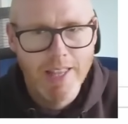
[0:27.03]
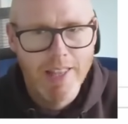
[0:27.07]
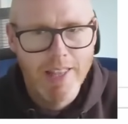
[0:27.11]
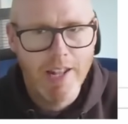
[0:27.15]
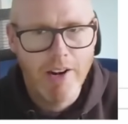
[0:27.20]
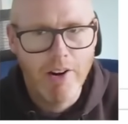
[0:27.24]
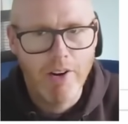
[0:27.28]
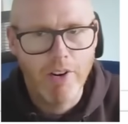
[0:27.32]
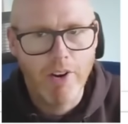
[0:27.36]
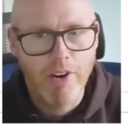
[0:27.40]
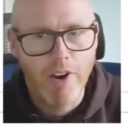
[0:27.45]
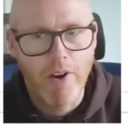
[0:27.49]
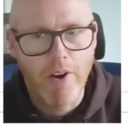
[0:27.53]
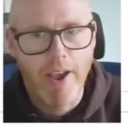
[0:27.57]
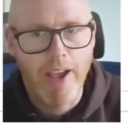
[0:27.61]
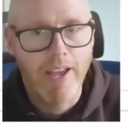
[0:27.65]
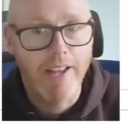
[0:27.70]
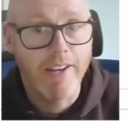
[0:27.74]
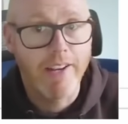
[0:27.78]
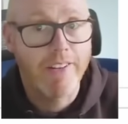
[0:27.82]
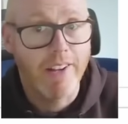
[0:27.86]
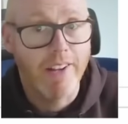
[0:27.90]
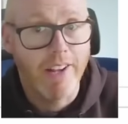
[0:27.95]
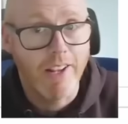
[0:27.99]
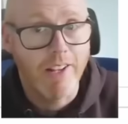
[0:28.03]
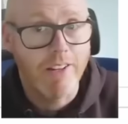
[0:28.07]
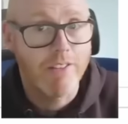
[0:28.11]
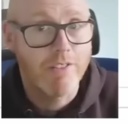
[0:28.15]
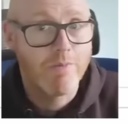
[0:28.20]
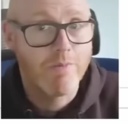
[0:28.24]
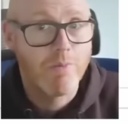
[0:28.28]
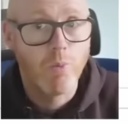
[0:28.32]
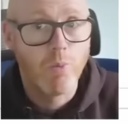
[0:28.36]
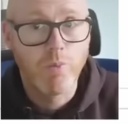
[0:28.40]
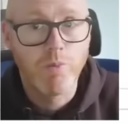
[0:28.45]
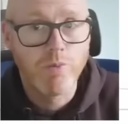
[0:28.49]
Then I'll go ahead
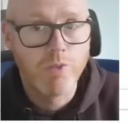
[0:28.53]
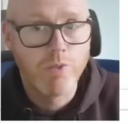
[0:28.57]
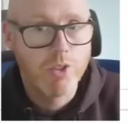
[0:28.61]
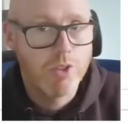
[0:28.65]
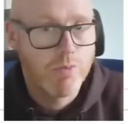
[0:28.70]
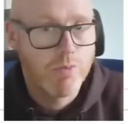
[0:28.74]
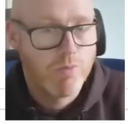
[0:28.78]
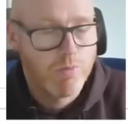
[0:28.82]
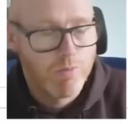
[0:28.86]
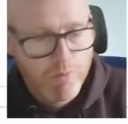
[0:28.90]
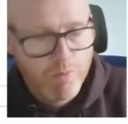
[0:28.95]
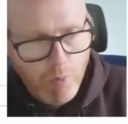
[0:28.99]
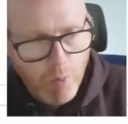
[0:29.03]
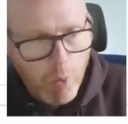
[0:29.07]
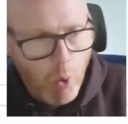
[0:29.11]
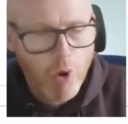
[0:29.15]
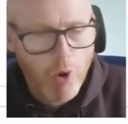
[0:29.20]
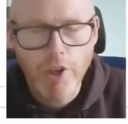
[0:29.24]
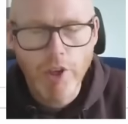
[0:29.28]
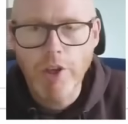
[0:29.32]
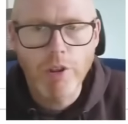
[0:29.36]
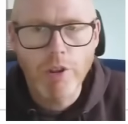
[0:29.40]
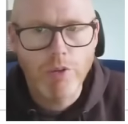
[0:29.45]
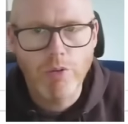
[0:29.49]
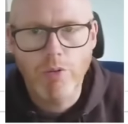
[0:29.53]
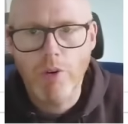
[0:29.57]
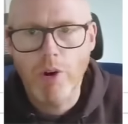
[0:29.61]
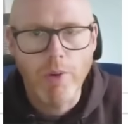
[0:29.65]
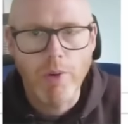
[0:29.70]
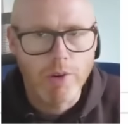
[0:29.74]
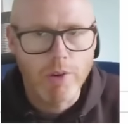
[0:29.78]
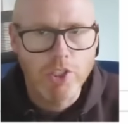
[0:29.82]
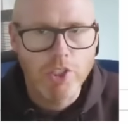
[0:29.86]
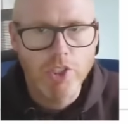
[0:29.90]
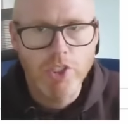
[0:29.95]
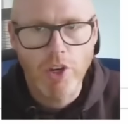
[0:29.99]
and walk you
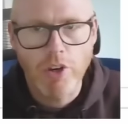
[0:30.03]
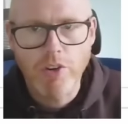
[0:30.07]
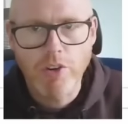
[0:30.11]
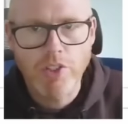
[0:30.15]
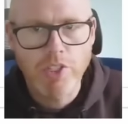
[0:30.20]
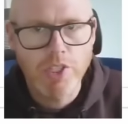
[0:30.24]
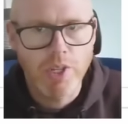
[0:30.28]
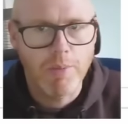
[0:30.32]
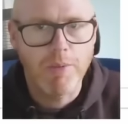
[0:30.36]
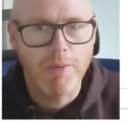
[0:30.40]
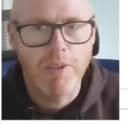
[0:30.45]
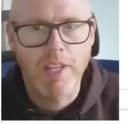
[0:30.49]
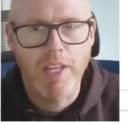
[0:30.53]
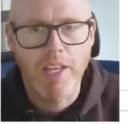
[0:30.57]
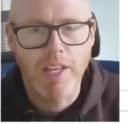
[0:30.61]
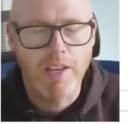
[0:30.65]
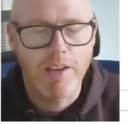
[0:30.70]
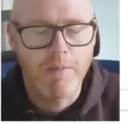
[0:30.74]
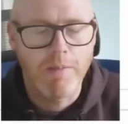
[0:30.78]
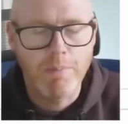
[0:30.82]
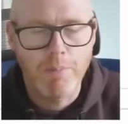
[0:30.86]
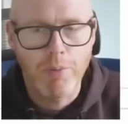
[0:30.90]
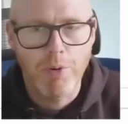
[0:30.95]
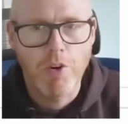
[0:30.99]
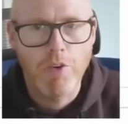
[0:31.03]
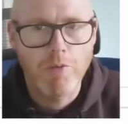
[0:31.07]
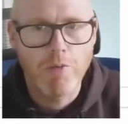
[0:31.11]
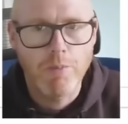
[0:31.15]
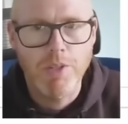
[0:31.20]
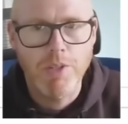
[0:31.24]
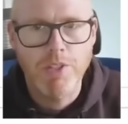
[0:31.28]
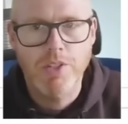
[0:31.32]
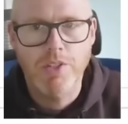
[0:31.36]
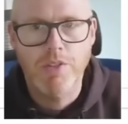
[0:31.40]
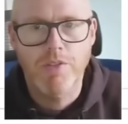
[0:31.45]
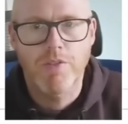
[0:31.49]
through and show you some of the
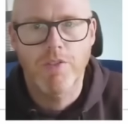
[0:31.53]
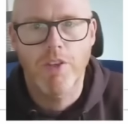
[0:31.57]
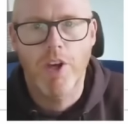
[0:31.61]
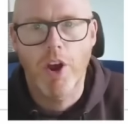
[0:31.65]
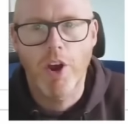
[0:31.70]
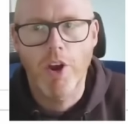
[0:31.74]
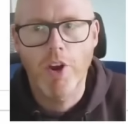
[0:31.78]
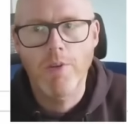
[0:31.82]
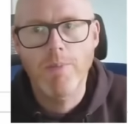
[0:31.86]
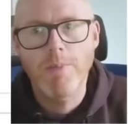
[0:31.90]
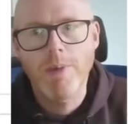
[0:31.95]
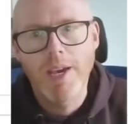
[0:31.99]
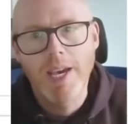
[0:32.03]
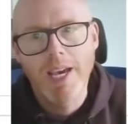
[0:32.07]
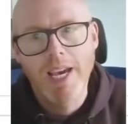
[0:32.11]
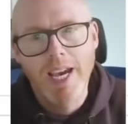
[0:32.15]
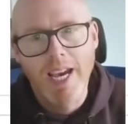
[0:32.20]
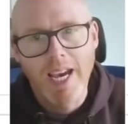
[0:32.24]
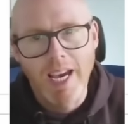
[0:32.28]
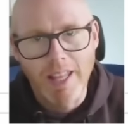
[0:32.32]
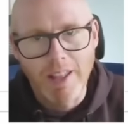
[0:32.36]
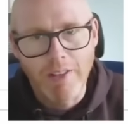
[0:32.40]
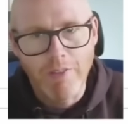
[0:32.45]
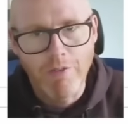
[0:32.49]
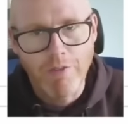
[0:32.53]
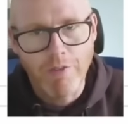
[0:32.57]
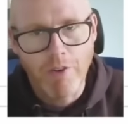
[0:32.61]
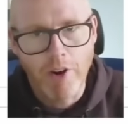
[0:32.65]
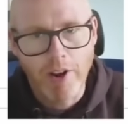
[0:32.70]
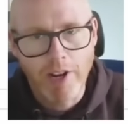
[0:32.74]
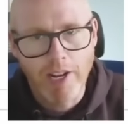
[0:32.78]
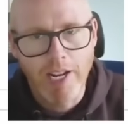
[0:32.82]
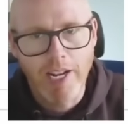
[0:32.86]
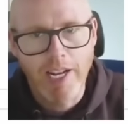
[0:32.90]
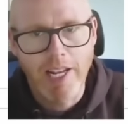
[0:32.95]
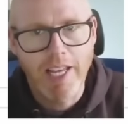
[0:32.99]
improvements of the home, and then
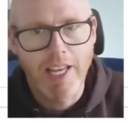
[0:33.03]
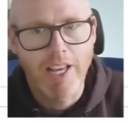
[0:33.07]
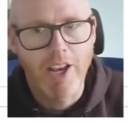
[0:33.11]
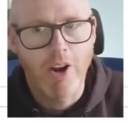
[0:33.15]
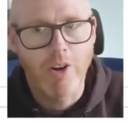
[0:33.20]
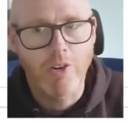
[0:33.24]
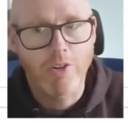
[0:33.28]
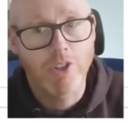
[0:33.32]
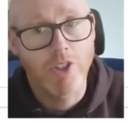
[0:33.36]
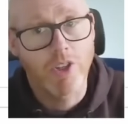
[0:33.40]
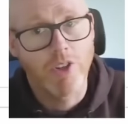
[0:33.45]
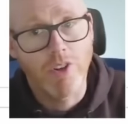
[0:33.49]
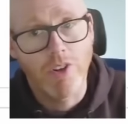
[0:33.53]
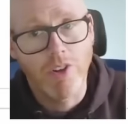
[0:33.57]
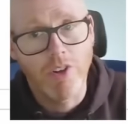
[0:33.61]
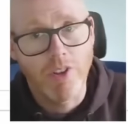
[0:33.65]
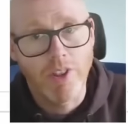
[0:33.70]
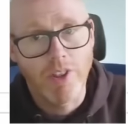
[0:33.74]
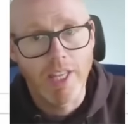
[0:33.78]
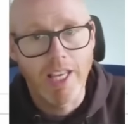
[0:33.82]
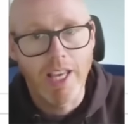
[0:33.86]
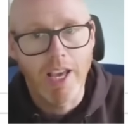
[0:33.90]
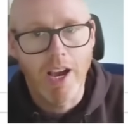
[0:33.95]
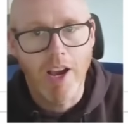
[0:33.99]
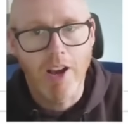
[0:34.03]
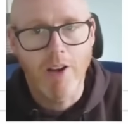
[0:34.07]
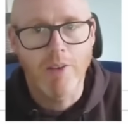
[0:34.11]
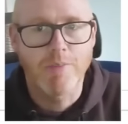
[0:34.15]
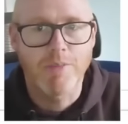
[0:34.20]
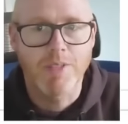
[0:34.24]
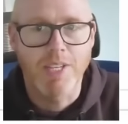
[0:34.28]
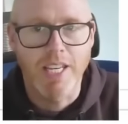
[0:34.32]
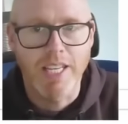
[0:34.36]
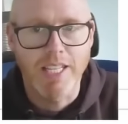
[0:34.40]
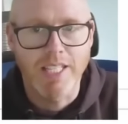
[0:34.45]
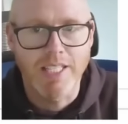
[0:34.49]
finally I'll show you the
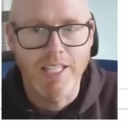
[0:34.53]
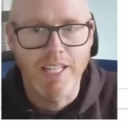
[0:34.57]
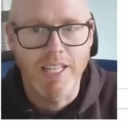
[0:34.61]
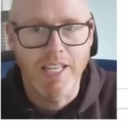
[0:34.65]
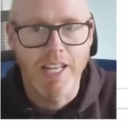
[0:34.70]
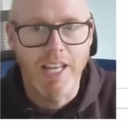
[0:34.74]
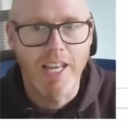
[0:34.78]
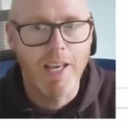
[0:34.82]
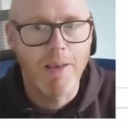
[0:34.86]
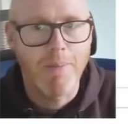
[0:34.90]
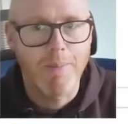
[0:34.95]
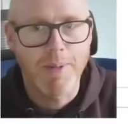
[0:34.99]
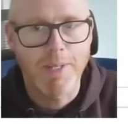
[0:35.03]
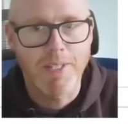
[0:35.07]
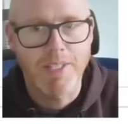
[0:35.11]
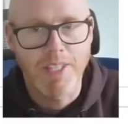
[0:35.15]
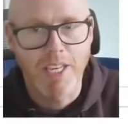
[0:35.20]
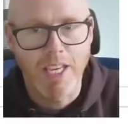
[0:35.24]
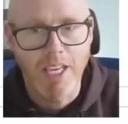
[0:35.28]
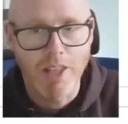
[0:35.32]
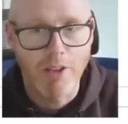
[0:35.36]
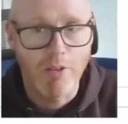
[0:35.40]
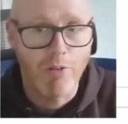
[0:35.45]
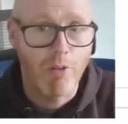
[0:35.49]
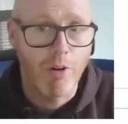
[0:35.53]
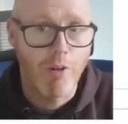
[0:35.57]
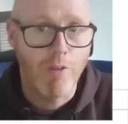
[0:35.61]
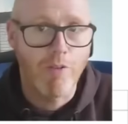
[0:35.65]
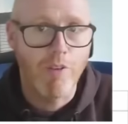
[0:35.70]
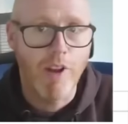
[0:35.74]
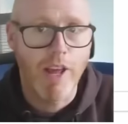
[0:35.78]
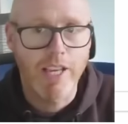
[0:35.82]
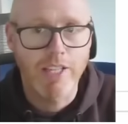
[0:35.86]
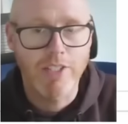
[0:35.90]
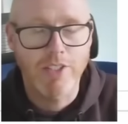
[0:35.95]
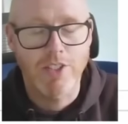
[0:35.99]
updated EPC that
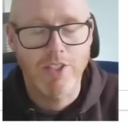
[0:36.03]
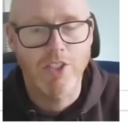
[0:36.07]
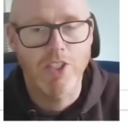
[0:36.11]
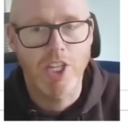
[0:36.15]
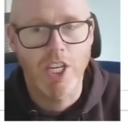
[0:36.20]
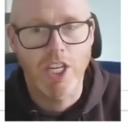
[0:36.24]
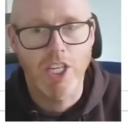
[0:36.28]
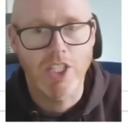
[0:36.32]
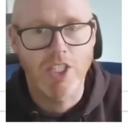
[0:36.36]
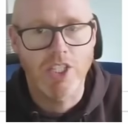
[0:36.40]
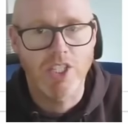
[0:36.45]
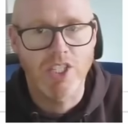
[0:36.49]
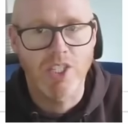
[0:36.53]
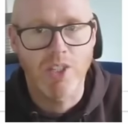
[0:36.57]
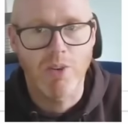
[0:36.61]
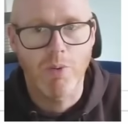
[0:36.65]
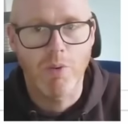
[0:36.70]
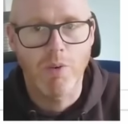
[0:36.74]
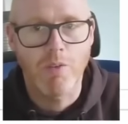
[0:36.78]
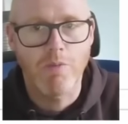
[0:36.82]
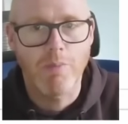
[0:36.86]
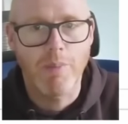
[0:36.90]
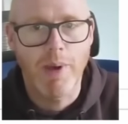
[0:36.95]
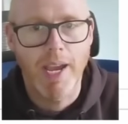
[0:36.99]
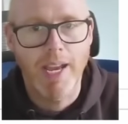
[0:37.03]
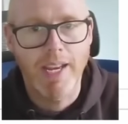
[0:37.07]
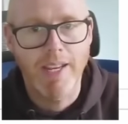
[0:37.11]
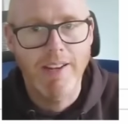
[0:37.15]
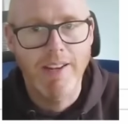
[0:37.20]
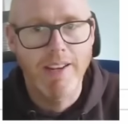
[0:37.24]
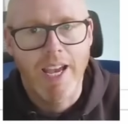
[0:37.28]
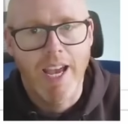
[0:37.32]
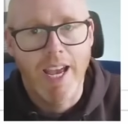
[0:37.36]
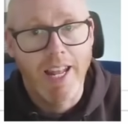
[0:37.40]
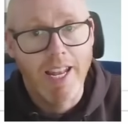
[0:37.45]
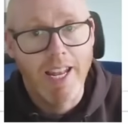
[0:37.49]
reflects the changes that we've made.
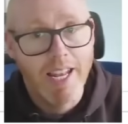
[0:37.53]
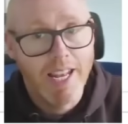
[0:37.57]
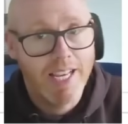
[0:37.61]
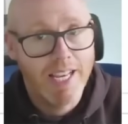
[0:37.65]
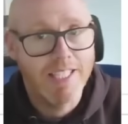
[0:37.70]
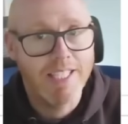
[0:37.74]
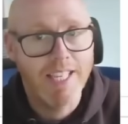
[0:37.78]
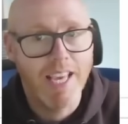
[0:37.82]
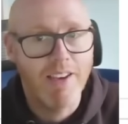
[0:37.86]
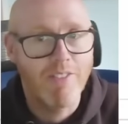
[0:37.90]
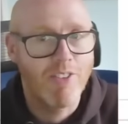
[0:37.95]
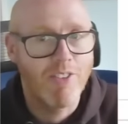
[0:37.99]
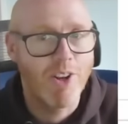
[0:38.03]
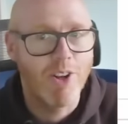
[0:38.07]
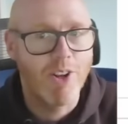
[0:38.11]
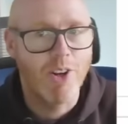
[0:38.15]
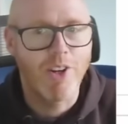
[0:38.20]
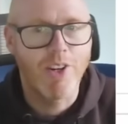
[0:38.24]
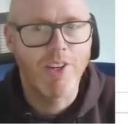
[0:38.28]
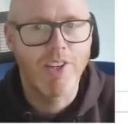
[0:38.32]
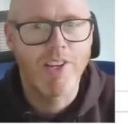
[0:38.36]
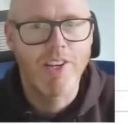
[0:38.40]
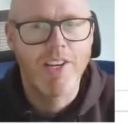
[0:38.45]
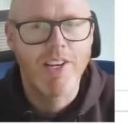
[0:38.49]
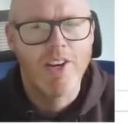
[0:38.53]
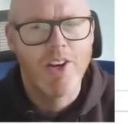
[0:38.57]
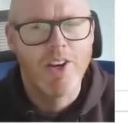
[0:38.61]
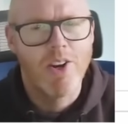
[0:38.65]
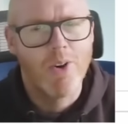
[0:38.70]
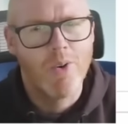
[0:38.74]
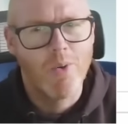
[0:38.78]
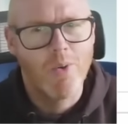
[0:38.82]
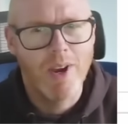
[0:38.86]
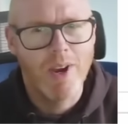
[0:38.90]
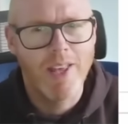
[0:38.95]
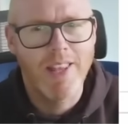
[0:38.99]
And let's have a look
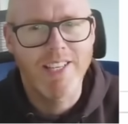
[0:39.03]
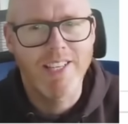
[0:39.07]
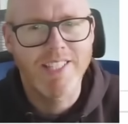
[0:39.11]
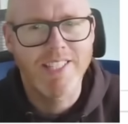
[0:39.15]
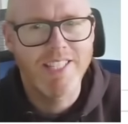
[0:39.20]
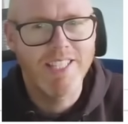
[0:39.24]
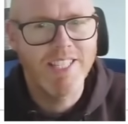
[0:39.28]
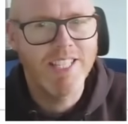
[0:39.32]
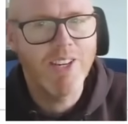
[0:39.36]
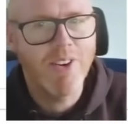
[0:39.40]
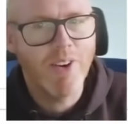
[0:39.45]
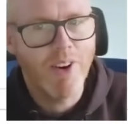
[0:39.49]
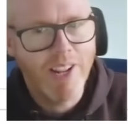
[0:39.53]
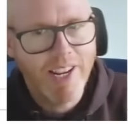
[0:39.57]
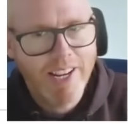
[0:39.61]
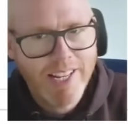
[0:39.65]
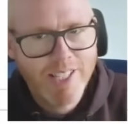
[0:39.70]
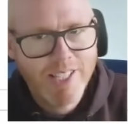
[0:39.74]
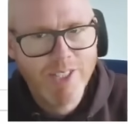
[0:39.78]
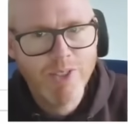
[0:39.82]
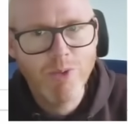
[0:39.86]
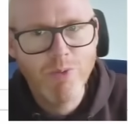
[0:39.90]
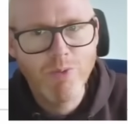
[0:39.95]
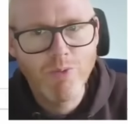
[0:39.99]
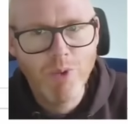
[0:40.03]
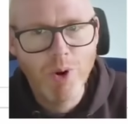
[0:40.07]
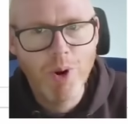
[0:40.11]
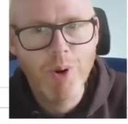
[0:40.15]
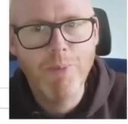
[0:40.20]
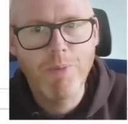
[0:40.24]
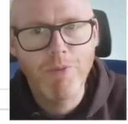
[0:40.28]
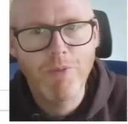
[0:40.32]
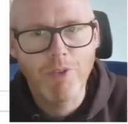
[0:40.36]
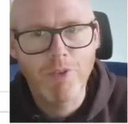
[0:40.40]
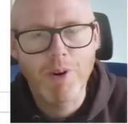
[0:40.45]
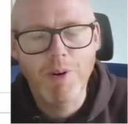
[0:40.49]
where there's still a little
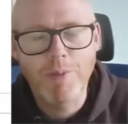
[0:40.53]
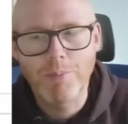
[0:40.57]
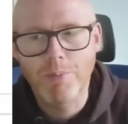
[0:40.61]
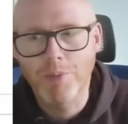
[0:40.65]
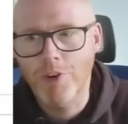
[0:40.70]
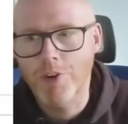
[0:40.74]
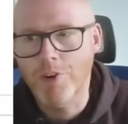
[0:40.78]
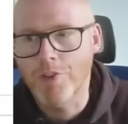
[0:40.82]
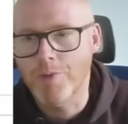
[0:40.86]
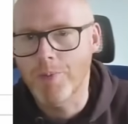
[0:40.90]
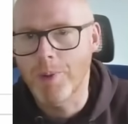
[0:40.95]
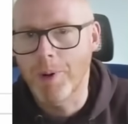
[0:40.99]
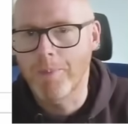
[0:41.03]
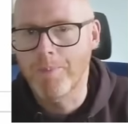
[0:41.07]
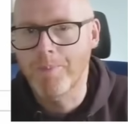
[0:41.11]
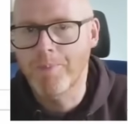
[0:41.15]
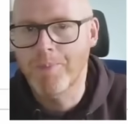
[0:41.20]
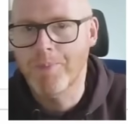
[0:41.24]
room for improvement.